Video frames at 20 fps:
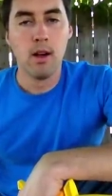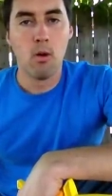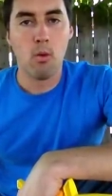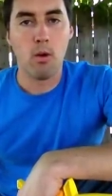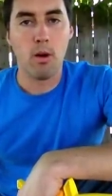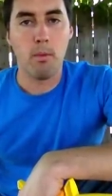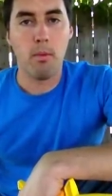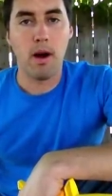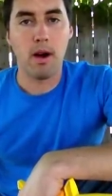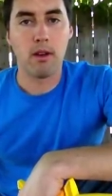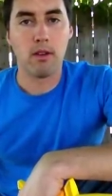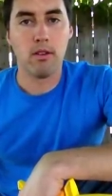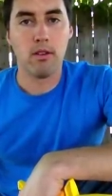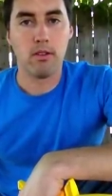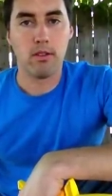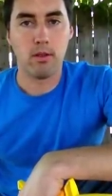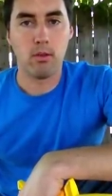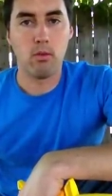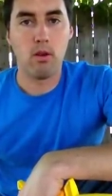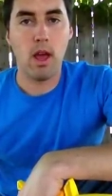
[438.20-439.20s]
where
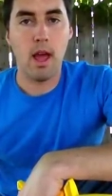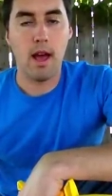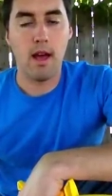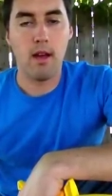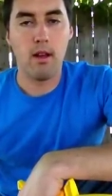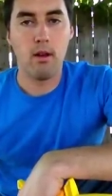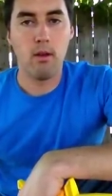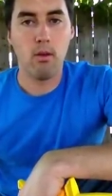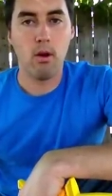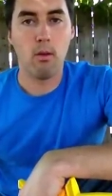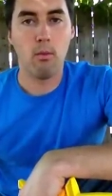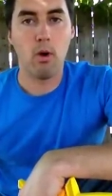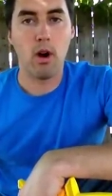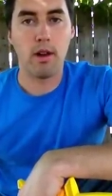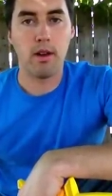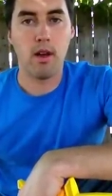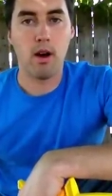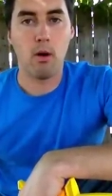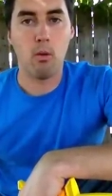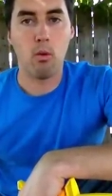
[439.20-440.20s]
puddles and and
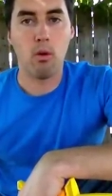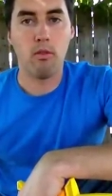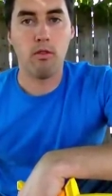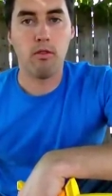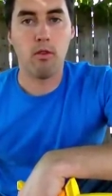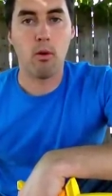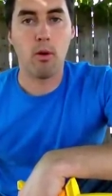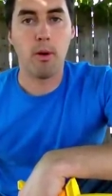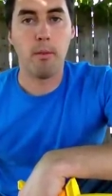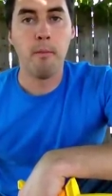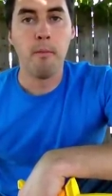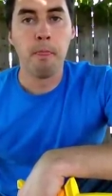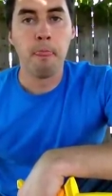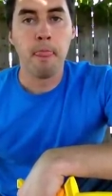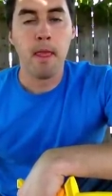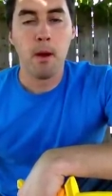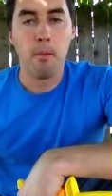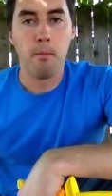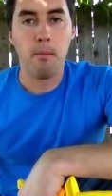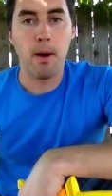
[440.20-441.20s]
whatnot will form.
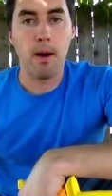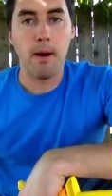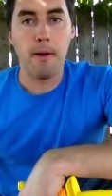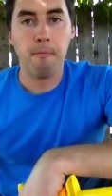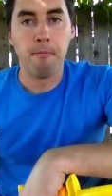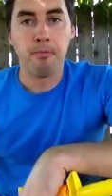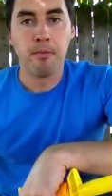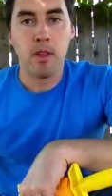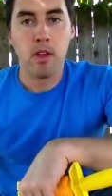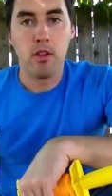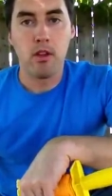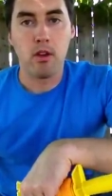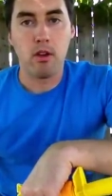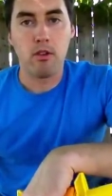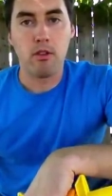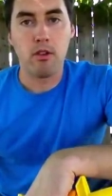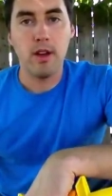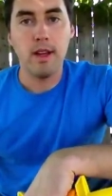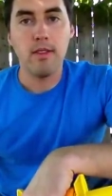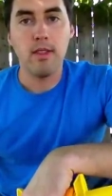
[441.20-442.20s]
But your
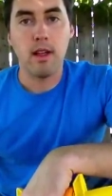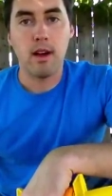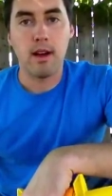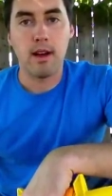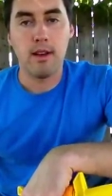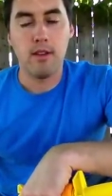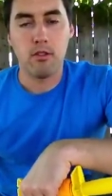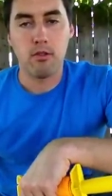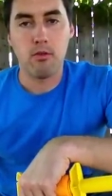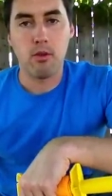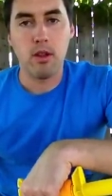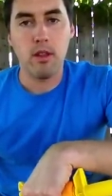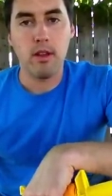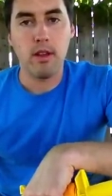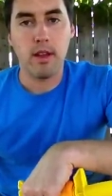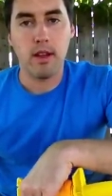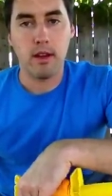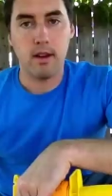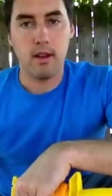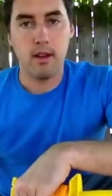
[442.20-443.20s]
grid line is really
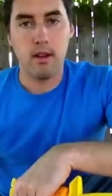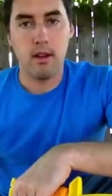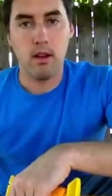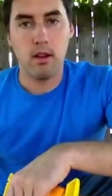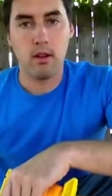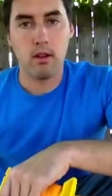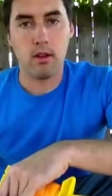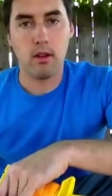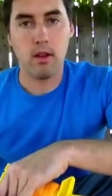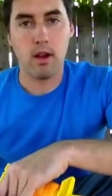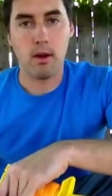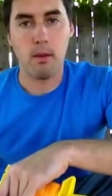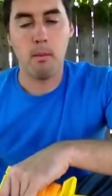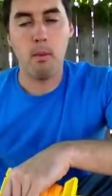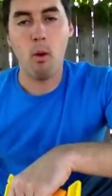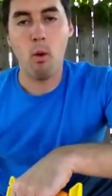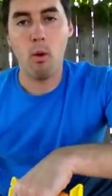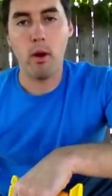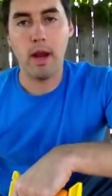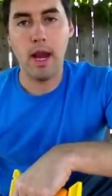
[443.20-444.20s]
going to going to
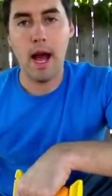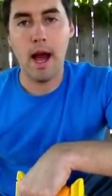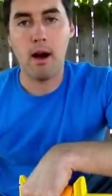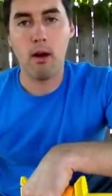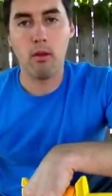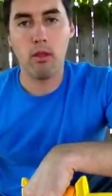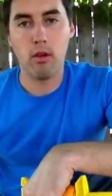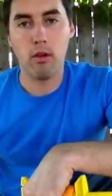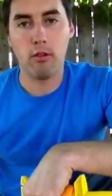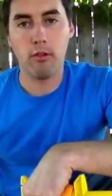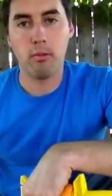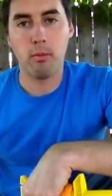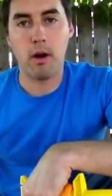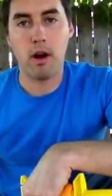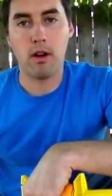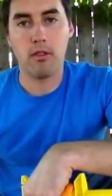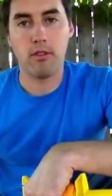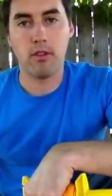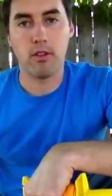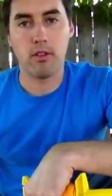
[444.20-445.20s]
point out those
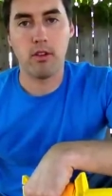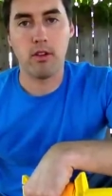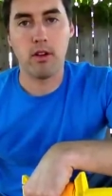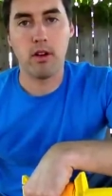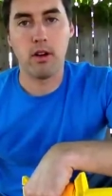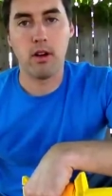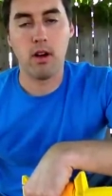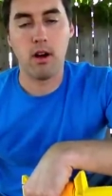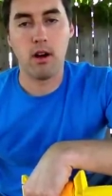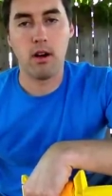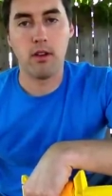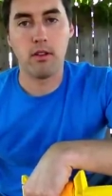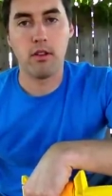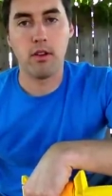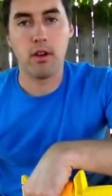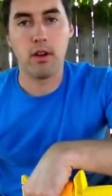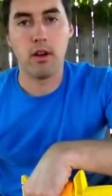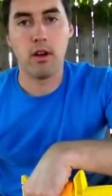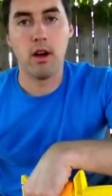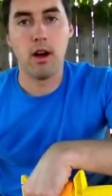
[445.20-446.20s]
spots on your on
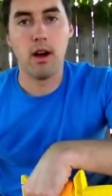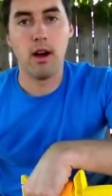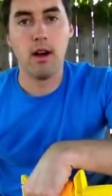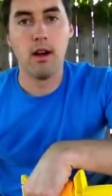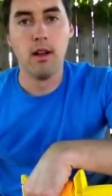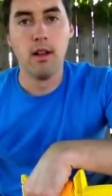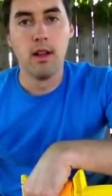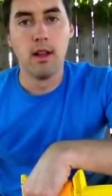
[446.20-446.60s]
your uh,